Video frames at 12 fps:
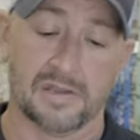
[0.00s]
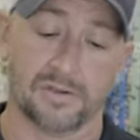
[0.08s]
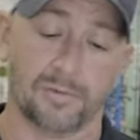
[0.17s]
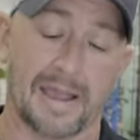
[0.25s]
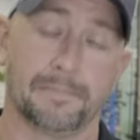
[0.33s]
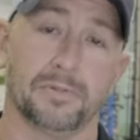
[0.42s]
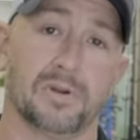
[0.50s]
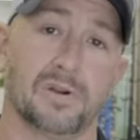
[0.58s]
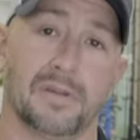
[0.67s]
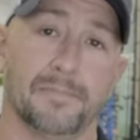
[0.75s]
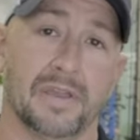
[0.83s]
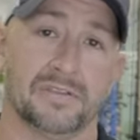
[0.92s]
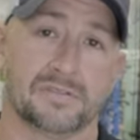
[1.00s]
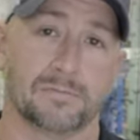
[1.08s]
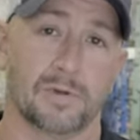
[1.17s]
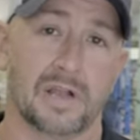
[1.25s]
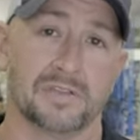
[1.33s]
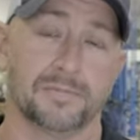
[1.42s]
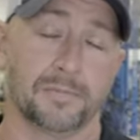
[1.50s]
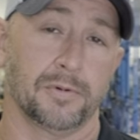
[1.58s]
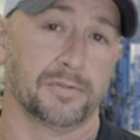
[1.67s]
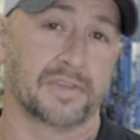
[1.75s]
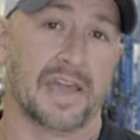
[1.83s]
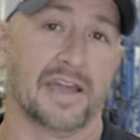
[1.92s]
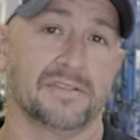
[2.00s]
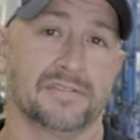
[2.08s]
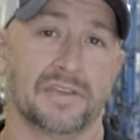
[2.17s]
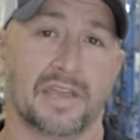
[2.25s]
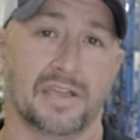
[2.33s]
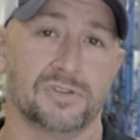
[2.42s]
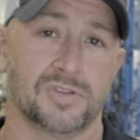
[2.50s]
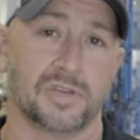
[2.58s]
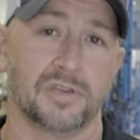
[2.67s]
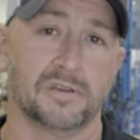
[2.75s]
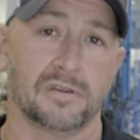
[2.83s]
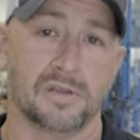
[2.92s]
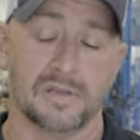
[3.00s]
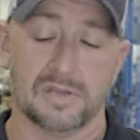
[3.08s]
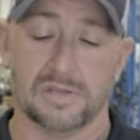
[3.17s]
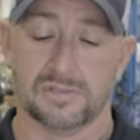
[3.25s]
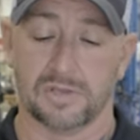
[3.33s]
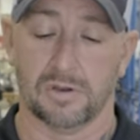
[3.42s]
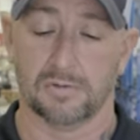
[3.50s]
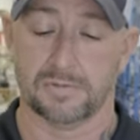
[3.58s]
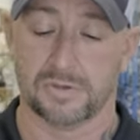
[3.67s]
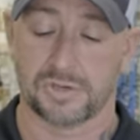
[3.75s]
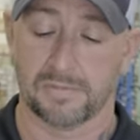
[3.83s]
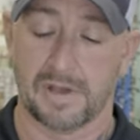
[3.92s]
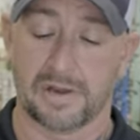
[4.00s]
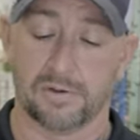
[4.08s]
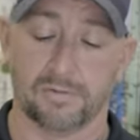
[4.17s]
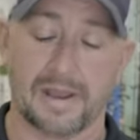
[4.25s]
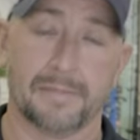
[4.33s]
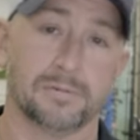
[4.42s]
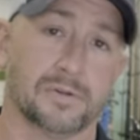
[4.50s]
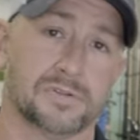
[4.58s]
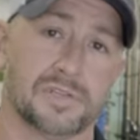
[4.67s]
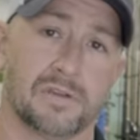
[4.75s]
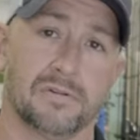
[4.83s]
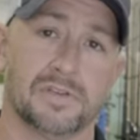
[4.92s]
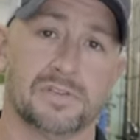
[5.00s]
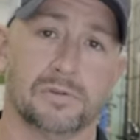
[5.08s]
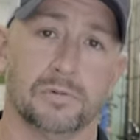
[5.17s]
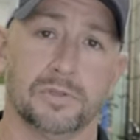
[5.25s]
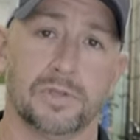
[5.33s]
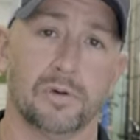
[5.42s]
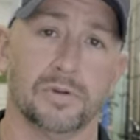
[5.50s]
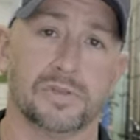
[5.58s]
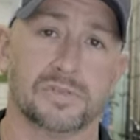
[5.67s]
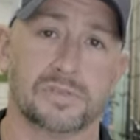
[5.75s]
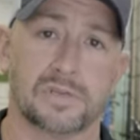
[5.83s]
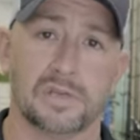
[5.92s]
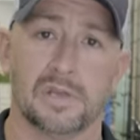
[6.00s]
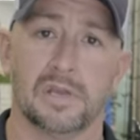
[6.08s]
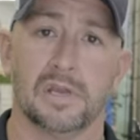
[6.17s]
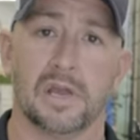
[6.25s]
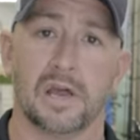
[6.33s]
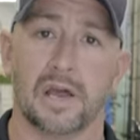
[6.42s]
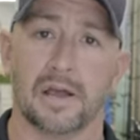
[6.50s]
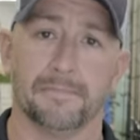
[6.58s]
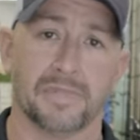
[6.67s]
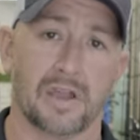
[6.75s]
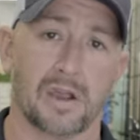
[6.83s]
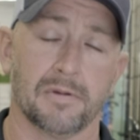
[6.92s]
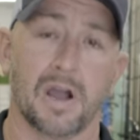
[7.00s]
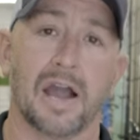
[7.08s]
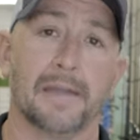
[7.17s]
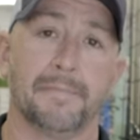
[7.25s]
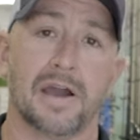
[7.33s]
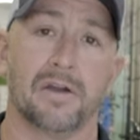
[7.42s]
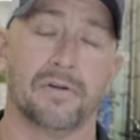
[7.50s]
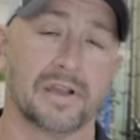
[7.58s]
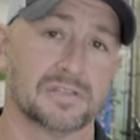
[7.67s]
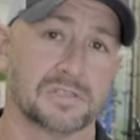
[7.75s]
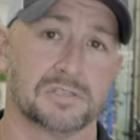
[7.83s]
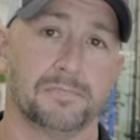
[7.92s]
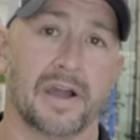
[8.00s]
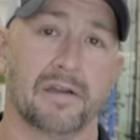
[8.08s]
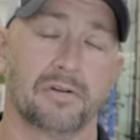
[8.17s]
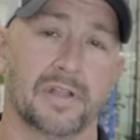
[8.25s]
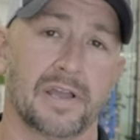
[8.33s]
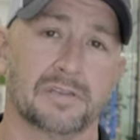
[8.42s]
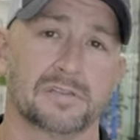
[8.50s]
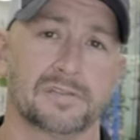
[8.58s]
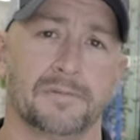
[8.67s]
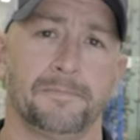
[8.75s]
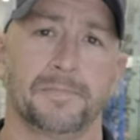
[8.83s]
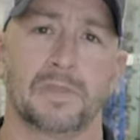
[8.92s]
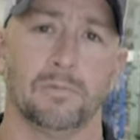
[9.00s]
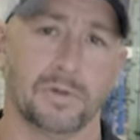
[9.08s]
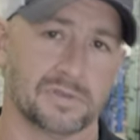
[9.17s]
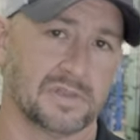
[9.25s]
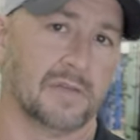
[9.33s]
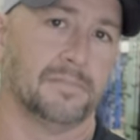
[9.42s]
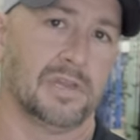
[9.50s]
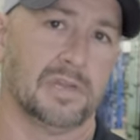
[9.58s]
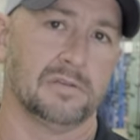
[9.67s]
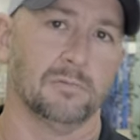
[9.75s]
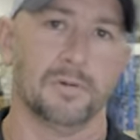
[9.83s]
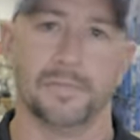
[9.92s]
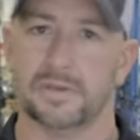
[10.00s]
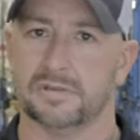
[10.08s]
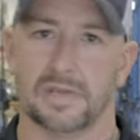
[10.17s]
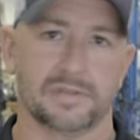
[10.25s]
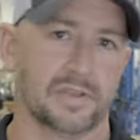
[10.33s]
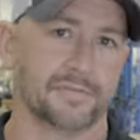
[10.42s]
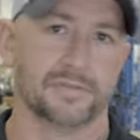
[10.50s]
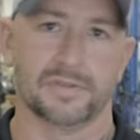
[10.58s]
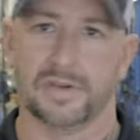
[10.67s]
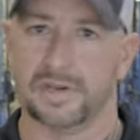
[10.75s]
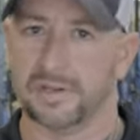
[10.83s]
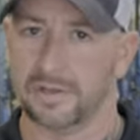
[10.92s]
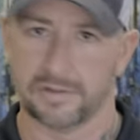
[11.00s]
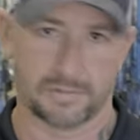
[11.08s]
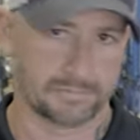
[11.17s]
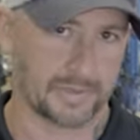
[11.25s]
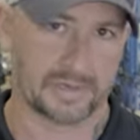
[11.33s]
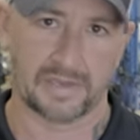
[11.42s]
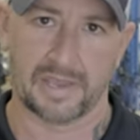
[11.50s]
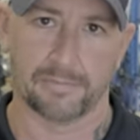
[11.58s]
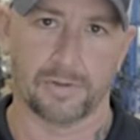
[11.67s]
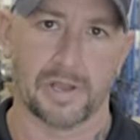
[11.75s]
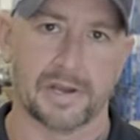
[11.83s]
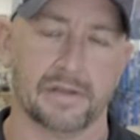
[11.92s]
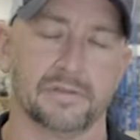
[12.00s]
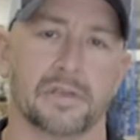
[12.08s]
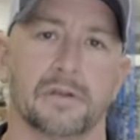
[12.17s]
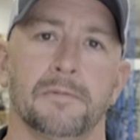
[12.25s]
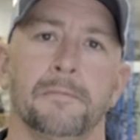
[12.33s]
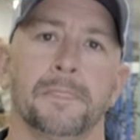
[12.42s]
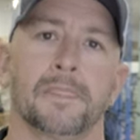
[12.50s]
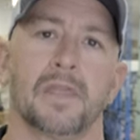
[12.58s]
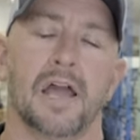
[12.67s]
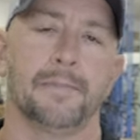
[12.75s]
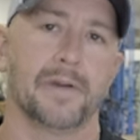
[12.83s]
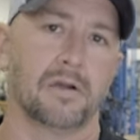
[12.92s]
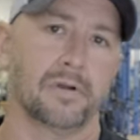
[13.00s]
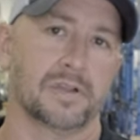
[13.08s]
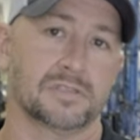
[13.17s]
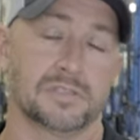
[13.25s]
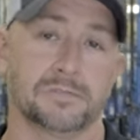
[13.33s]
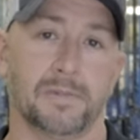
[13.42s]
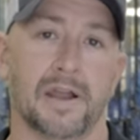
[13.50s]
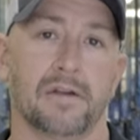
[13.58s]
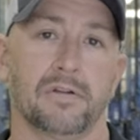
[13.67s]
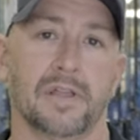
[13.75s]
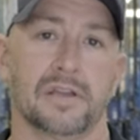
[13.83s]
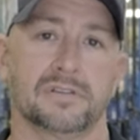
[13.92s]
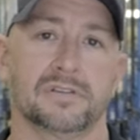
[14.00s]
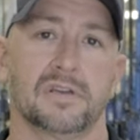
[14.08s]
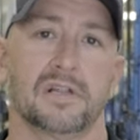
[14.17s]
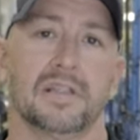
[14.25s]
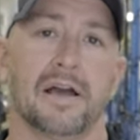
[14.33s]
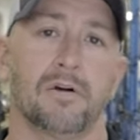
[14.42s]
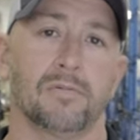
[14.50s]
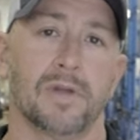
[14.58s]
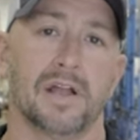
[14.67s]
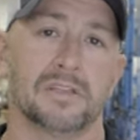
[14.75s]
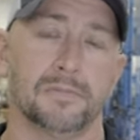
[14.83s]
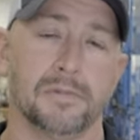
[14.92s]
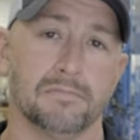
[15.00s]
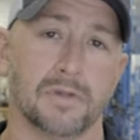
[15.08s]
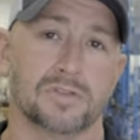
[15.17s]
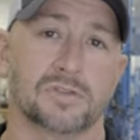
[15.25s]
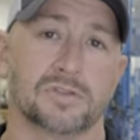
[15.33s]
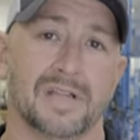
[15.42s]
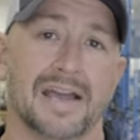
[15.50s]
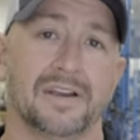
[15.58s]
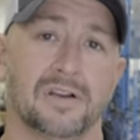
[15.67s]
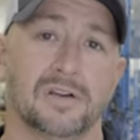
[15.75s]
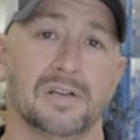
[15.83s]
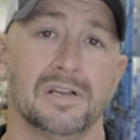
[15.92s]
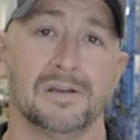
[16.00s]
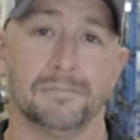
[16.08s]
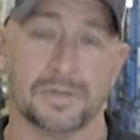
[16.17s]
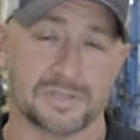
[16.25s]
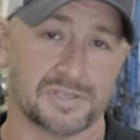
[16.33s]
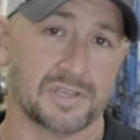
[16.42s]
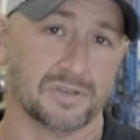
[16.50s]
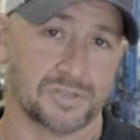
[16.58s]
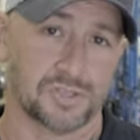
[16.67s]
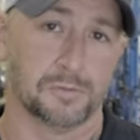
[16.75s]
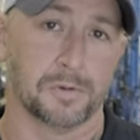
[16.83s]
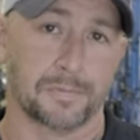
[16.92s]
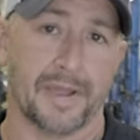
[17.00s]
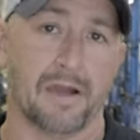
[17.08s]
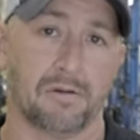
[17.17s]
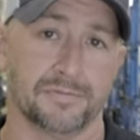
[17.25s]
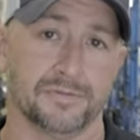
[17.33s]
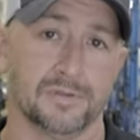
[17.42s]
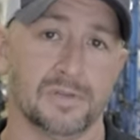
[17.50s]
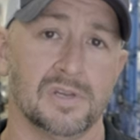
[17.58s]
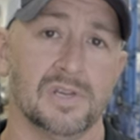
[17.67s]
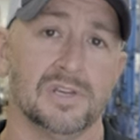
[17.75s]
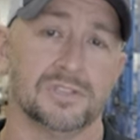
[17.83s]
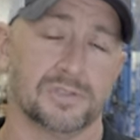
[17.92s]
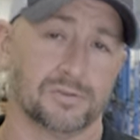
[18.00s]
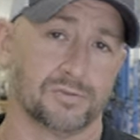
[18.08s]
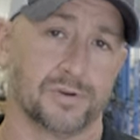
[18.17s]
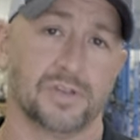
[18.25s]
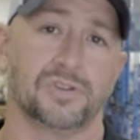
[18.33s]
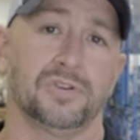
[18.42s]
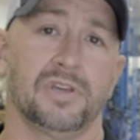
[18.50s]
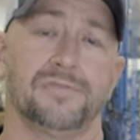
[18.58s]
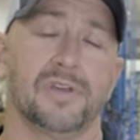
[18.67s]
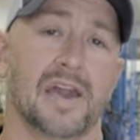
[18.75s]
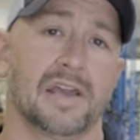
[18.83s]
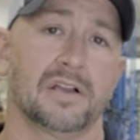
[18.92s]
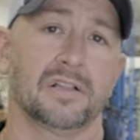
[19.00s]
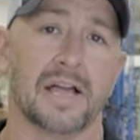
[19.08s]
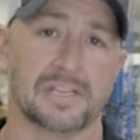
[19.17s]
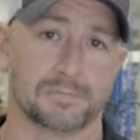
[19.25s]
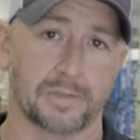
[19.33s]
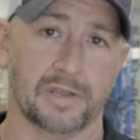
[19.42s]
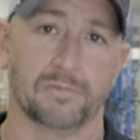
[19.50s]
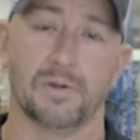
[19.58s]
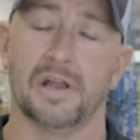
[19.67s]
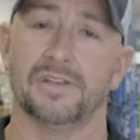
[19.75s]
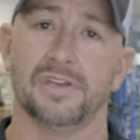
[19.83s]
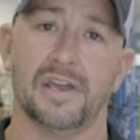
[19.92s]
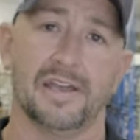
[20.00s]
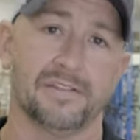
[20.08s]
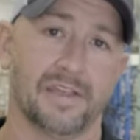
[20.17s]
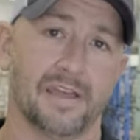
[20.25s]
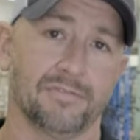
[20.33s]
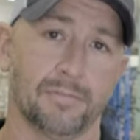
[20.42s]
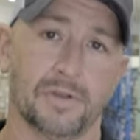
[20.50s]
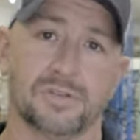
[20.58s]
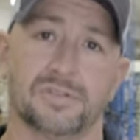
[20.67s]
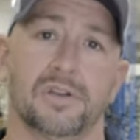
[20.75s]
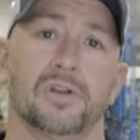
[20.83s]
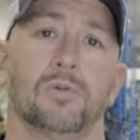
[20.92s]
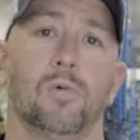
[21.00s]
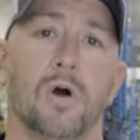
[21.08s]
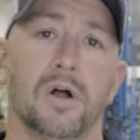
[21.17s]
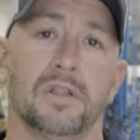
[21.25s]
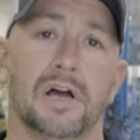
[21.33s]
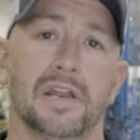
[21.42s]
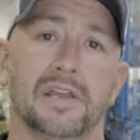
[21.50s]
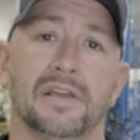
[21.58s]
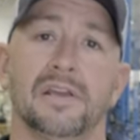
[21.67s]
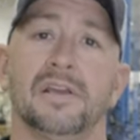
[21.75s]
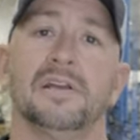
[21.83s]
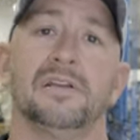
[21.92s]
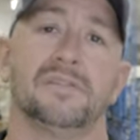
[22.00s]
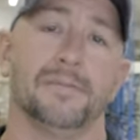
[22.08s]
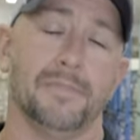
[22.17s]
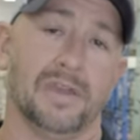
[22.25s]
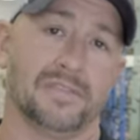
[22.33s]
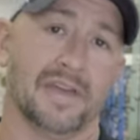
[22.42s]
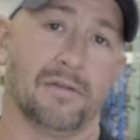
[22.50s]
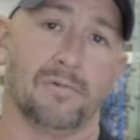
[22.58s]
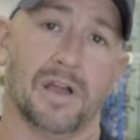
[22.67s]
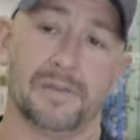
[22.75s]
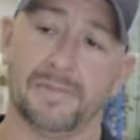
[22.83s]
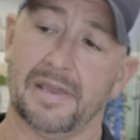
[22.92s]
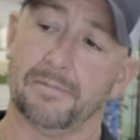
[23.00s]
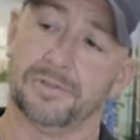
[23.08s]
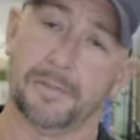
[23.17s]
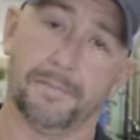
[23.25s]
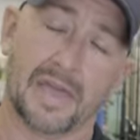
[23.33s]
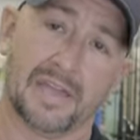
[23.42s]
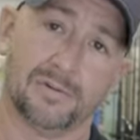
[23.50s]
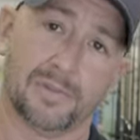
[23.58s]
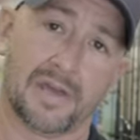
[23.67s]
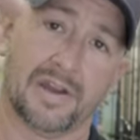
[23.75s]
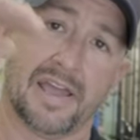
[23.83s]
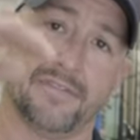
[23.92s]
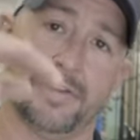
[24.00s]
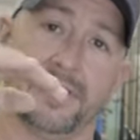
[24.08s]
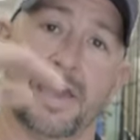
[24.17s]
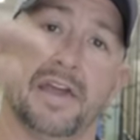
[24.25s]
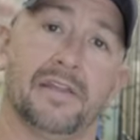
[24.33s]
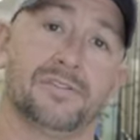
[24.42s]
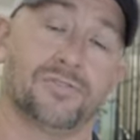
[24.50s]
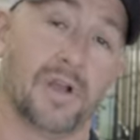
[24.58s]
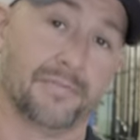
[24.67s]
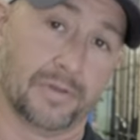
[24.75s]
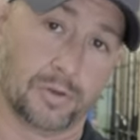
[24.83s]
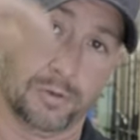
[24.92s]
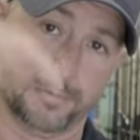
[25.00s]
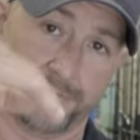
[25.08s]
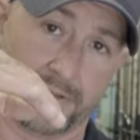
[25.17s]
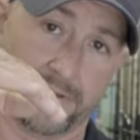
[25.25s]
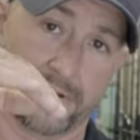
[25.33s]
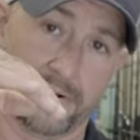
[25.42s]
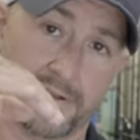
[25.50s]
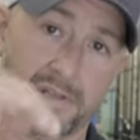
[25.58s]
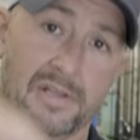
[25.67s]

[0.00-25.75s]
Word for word: Grappler makes rods for both casting and jigging, so the Shimano Grappler Series, you will notice Um, they are High Power X and Spiral X. What does that mean? What makes that different than any other big game rod out there? High Power X and Spiral X allow a rod to be much lighter, but still super powerful. So traditionally, if you had a glass blank rod, you had to have a much thicker wall on it to make that rod be able to bend without having catastrophic hoop failure.